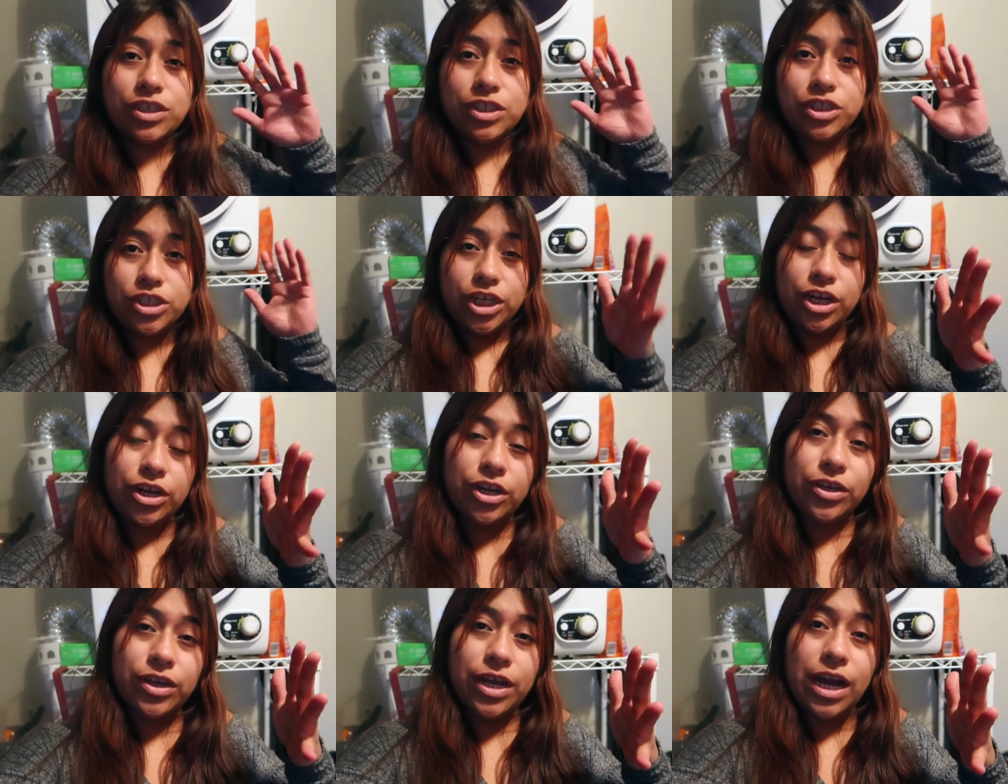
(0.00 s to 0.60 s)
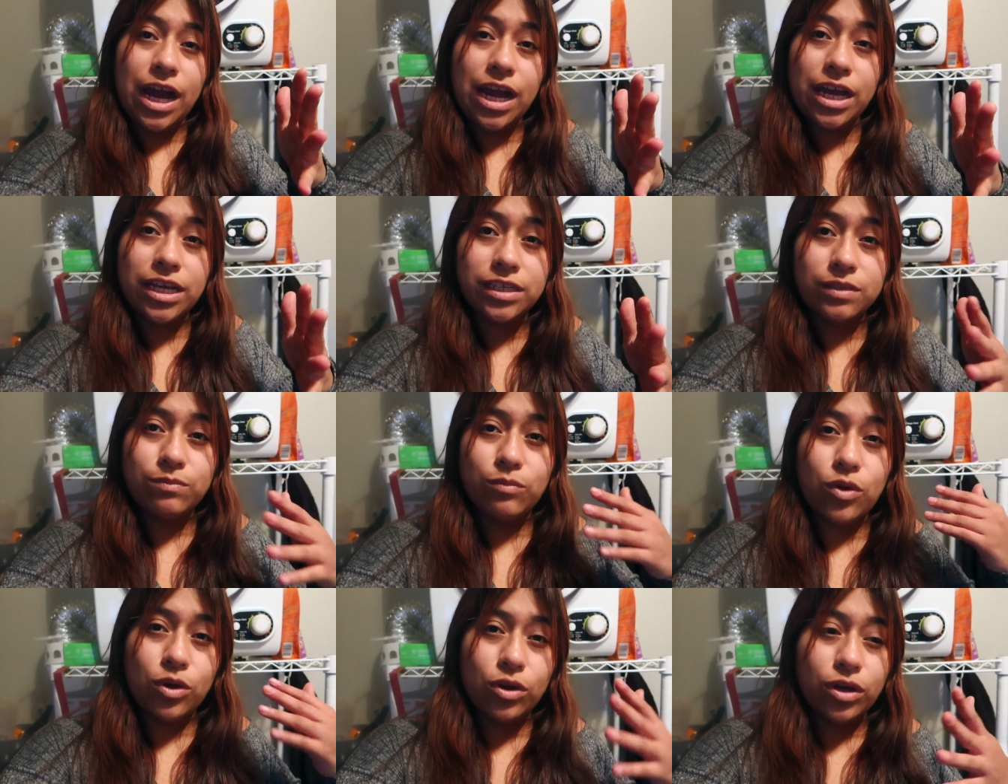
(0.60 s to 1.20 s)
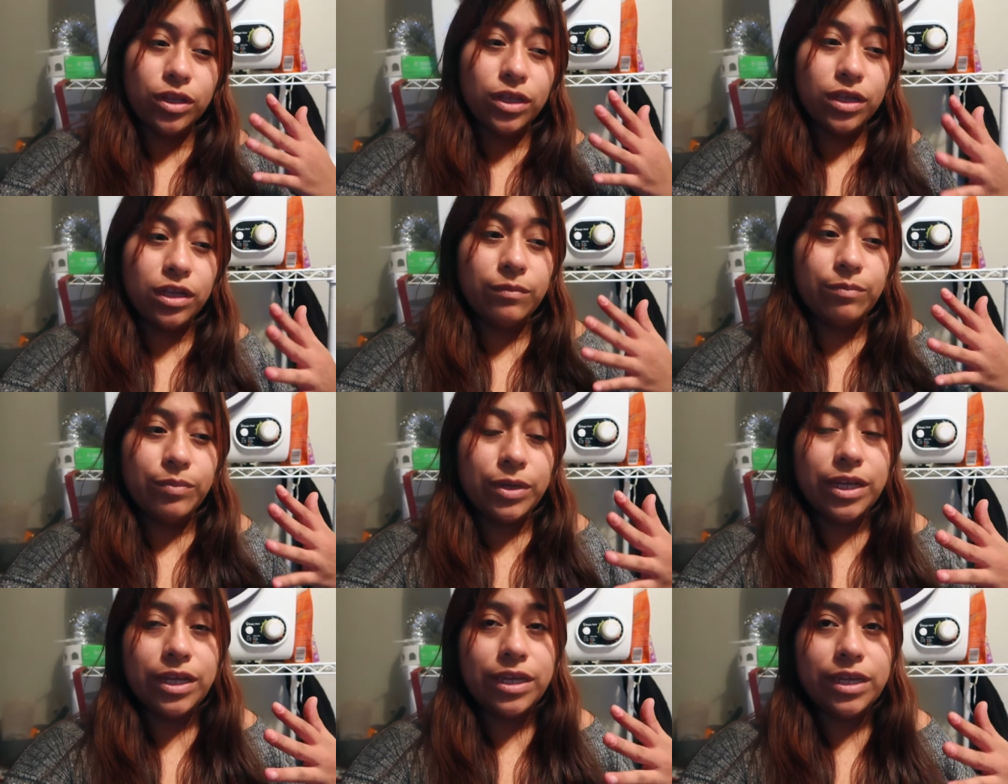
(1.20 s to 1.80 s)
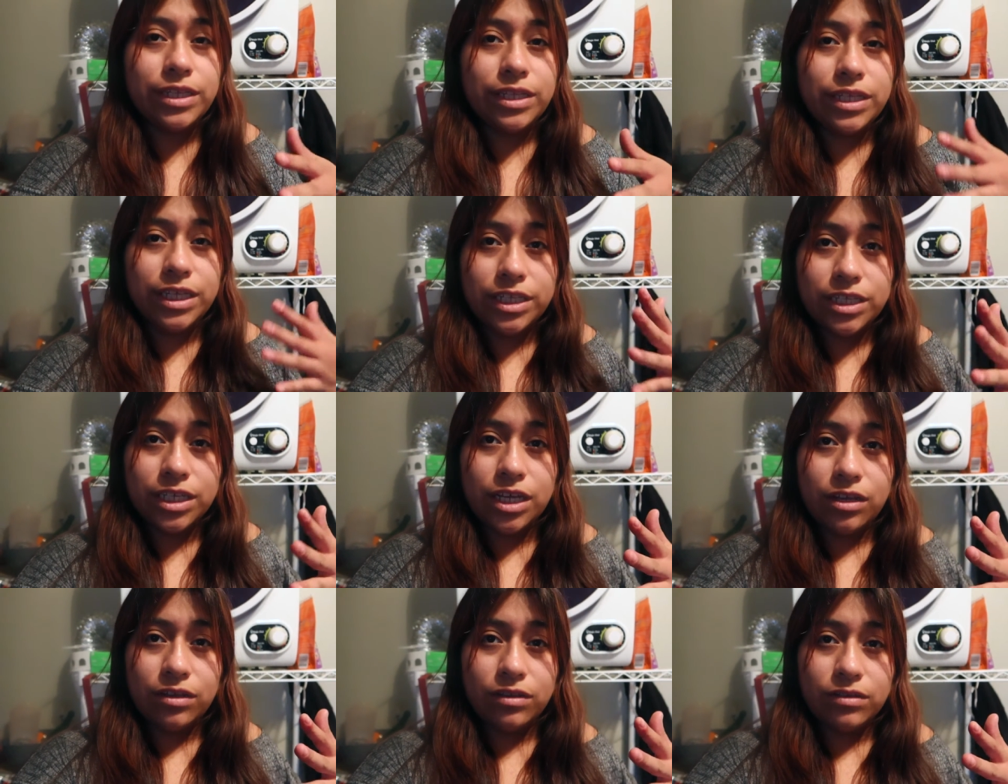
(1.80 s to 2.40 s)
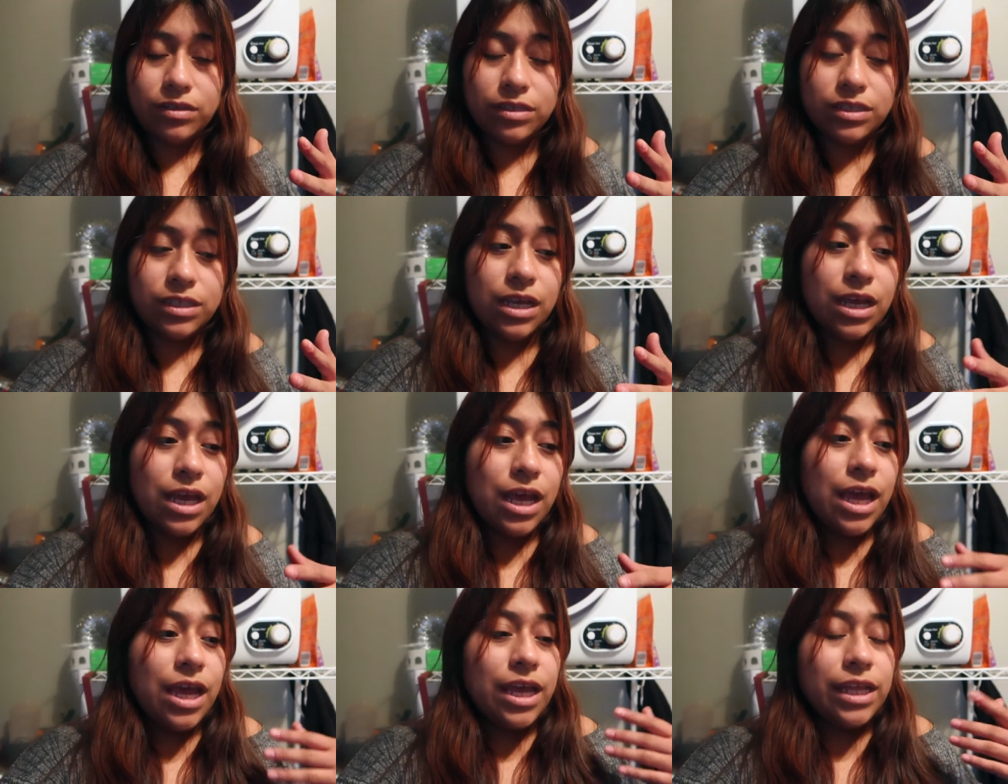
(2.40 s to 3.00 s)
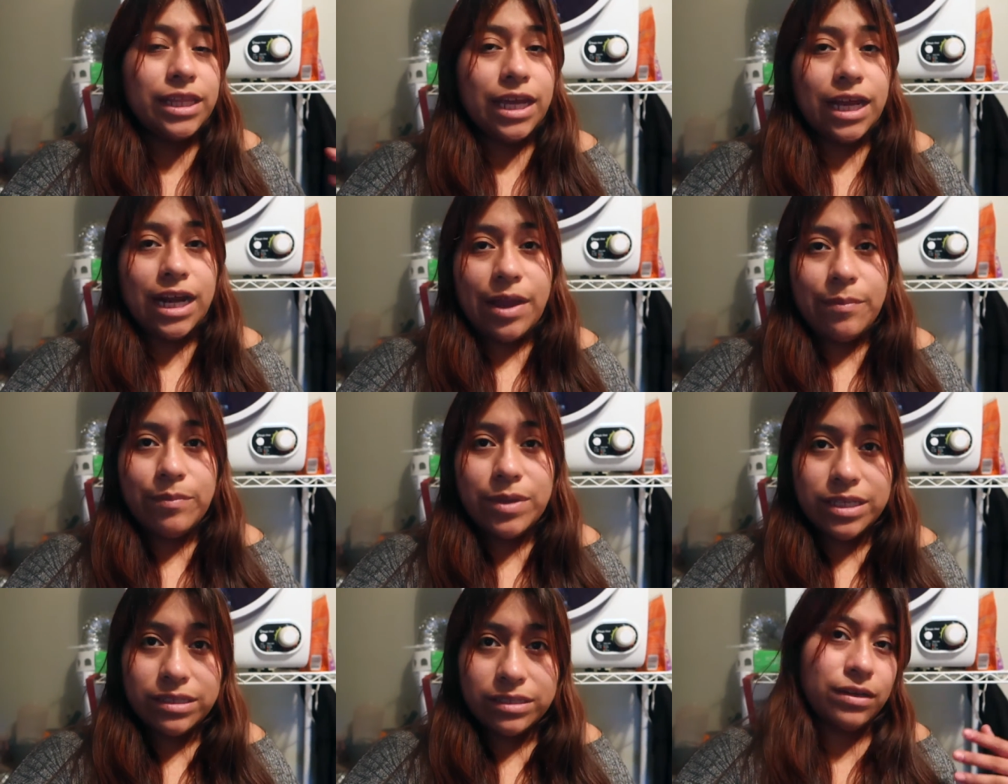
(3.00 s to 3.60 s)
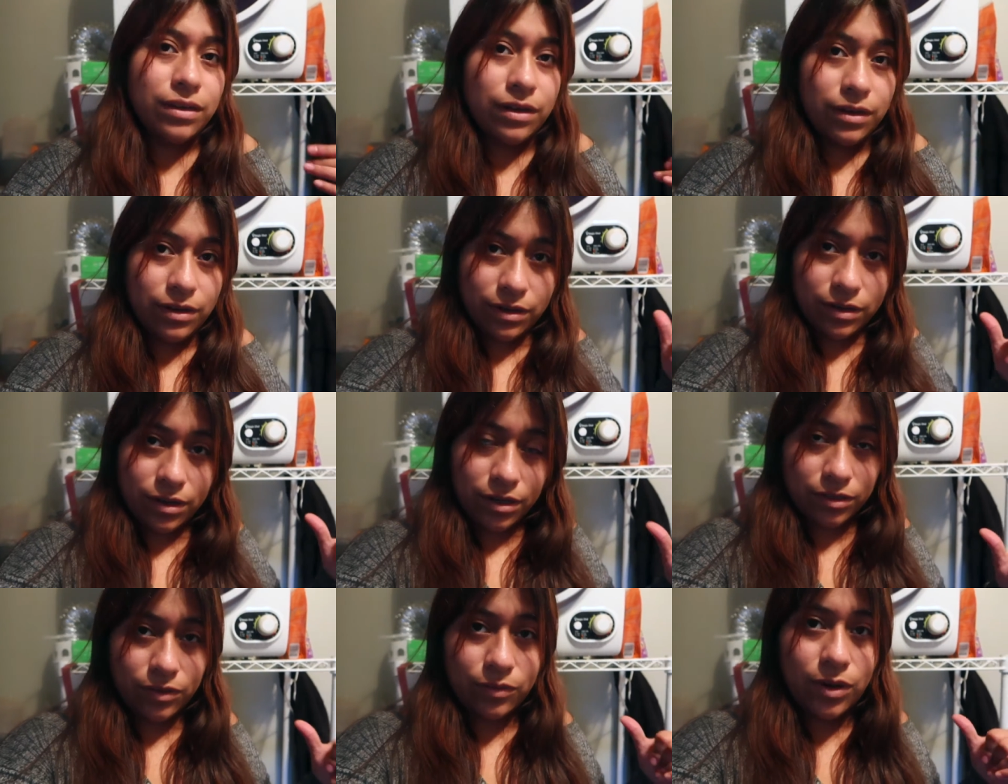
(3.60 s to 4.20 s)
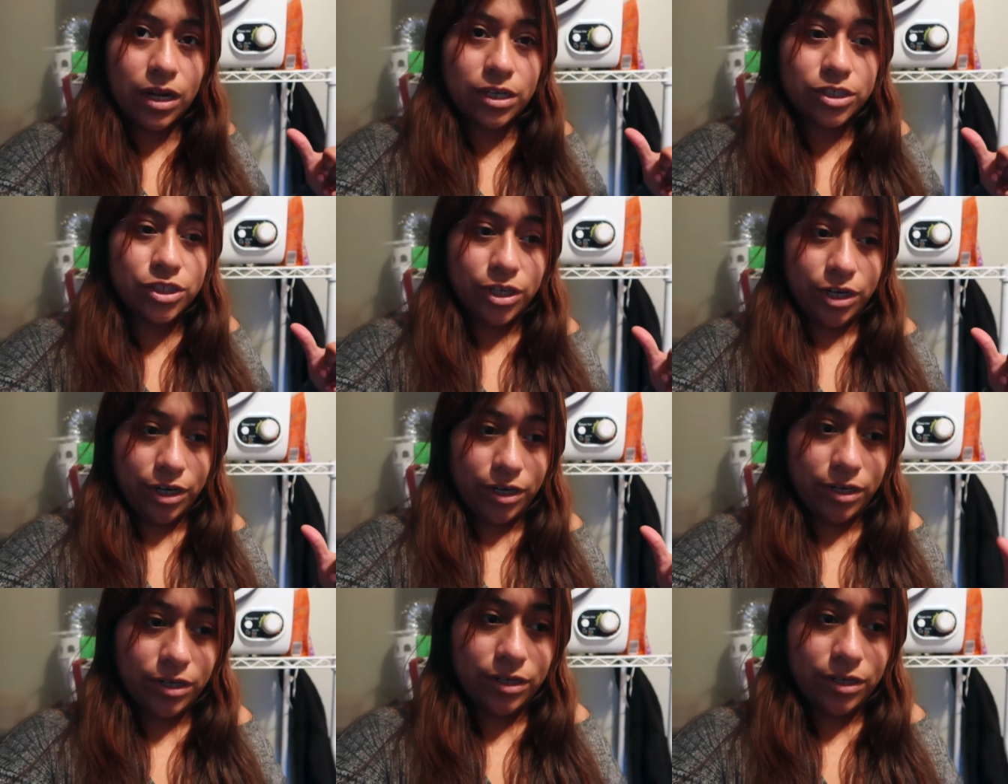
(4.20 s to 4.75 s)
share you guys more a little bit details that I missed on the washer.